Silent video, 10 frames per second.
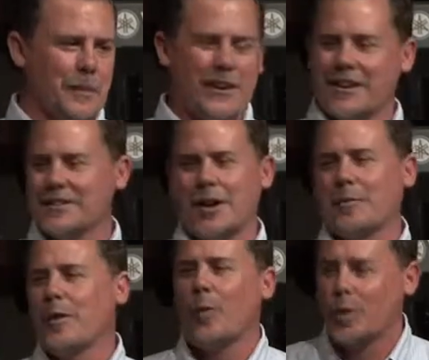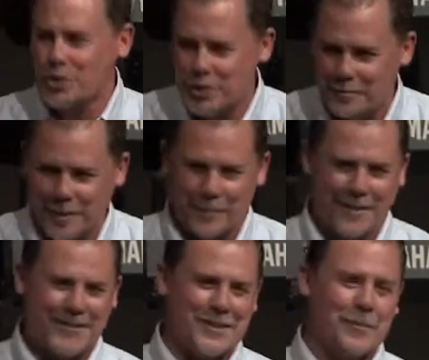I'm not going to talk about worship, and I'm
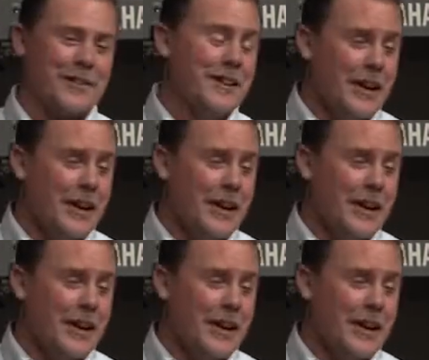not going to talk about